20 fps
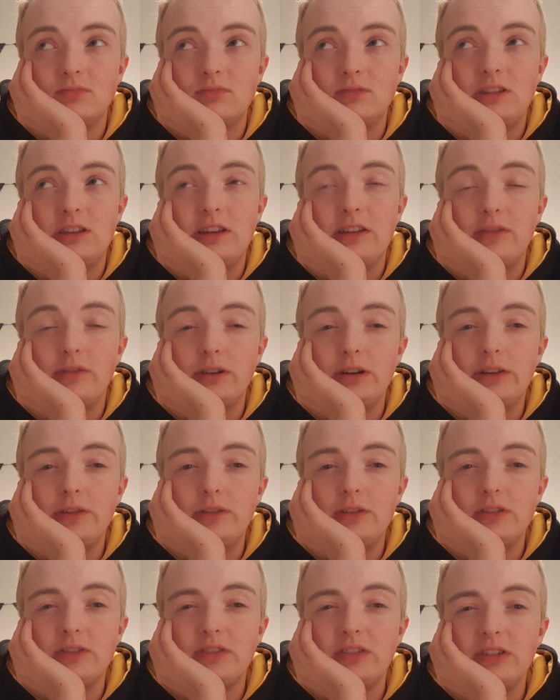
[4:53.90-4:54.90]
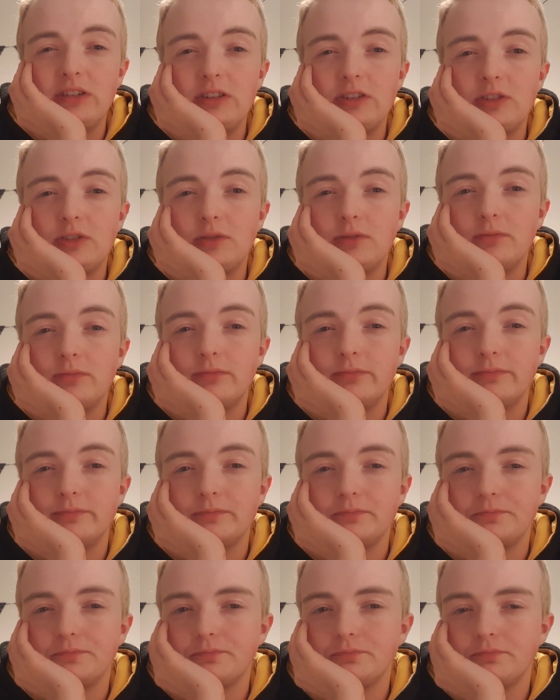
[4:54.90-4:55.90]
year 5, year 6.
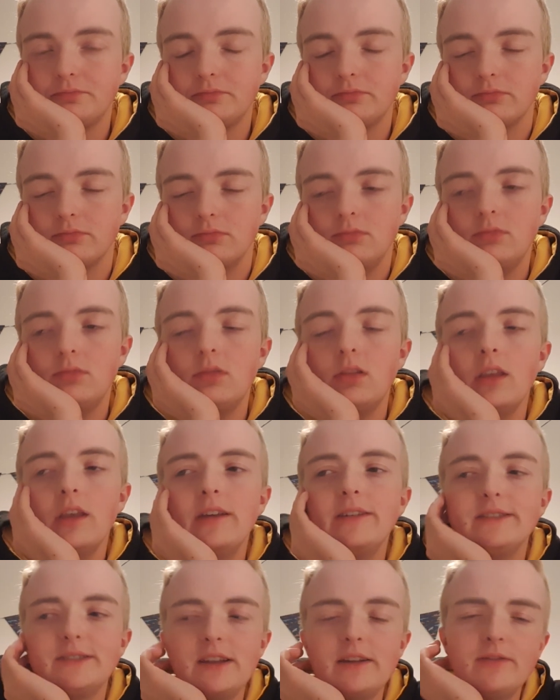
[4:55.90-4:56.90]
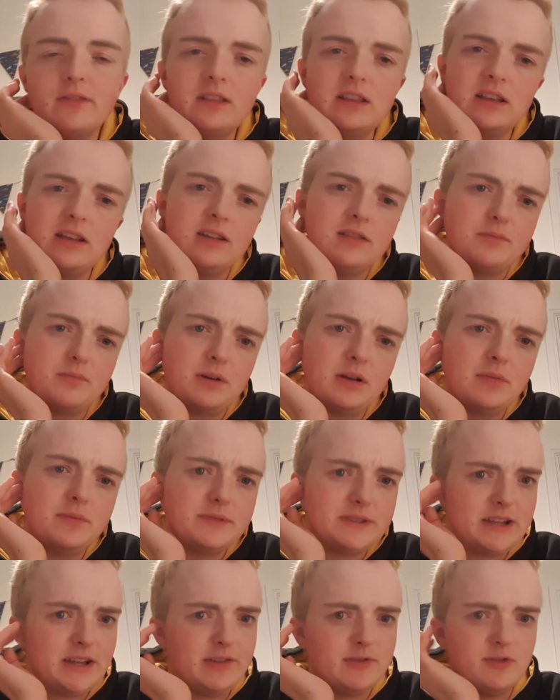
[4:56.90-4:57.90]
It becomes
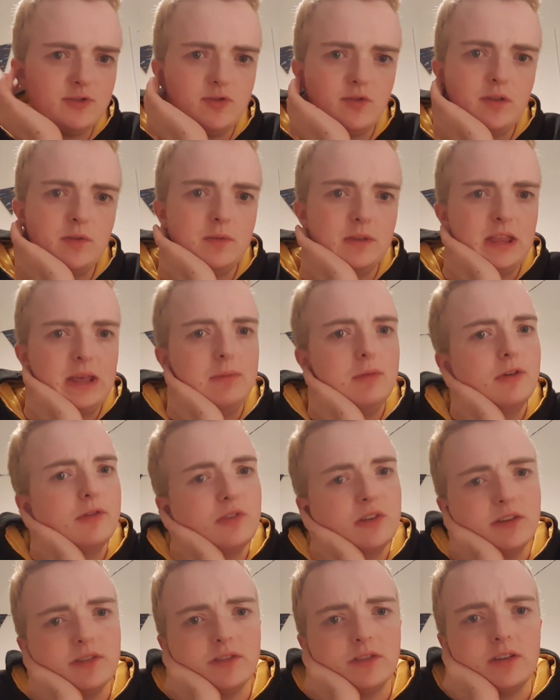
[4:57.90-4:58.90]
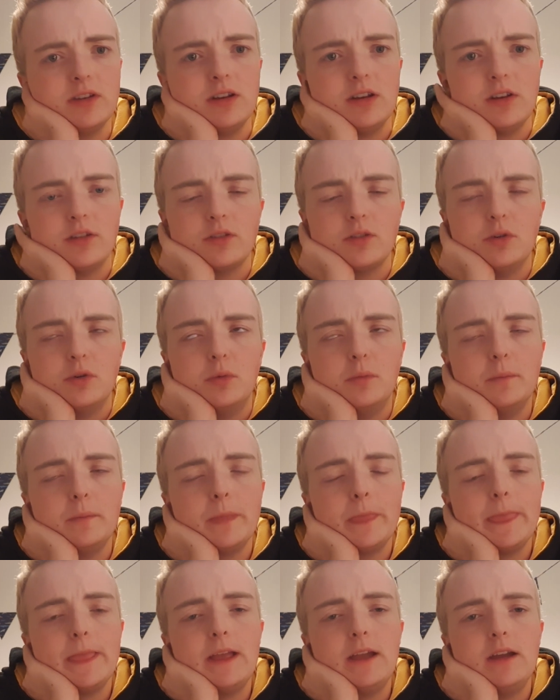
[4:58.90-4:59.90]
statutory when they move into senior school.
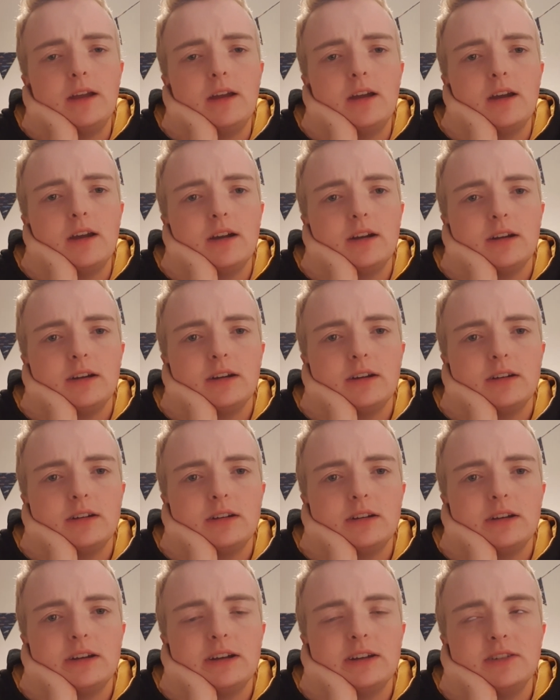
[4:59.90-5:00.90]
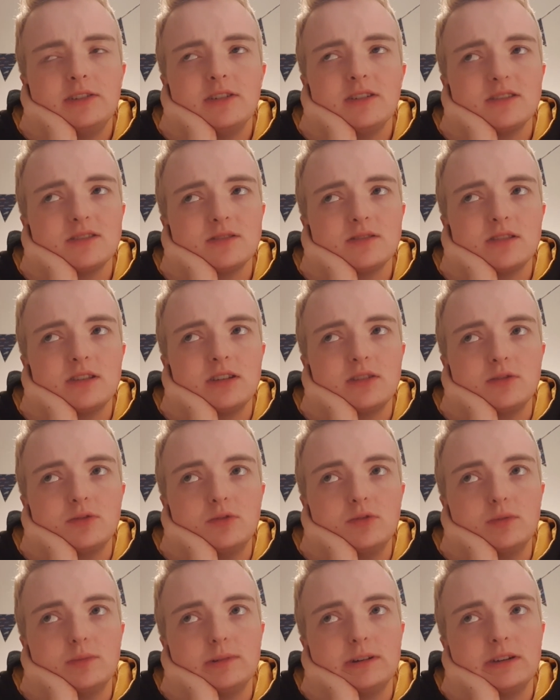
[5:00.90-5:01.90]
And yes, they're
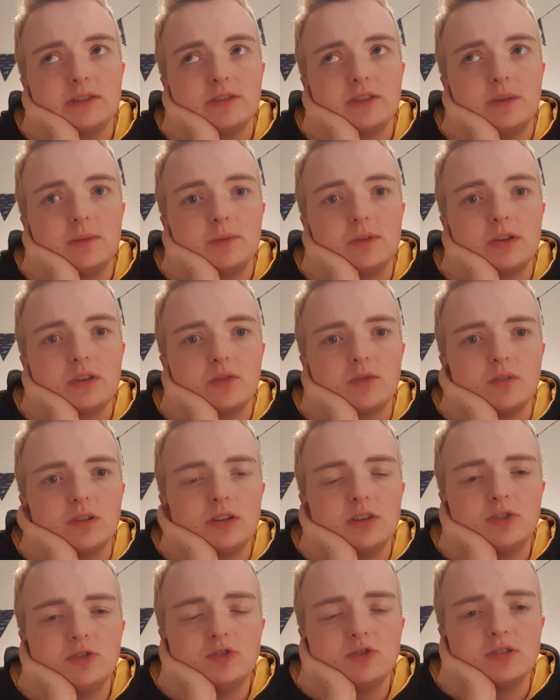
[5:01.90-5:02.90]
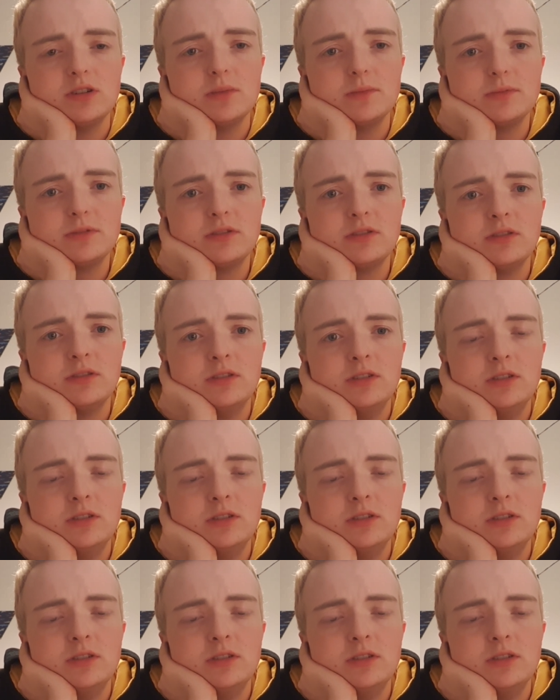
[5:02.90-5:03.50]
taught about same-sex relationships,